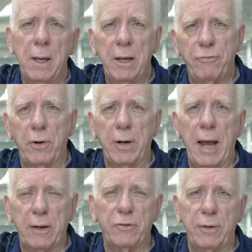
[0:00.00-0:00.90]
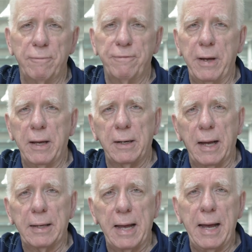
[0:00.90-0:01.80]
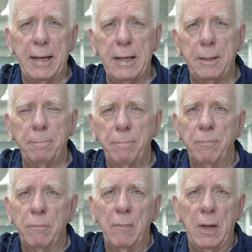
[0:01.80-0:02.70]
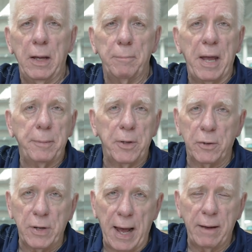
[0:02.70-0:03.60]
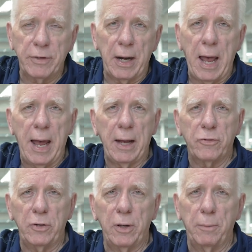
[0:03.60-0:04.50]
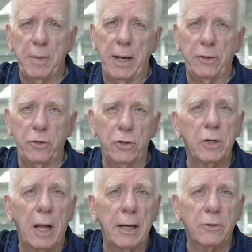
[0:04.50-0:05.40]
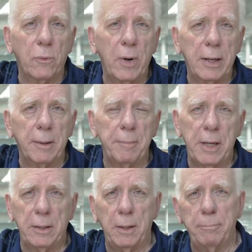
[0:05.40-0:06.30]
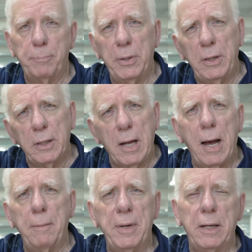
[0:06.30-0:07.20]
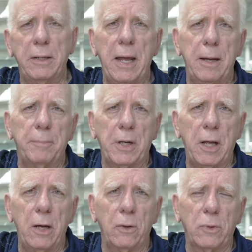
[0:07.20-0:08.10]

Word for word: If you're an Axiom fan like I am, and maybe you're diving to Axiom and you'd like to recommend them, put a comment down below.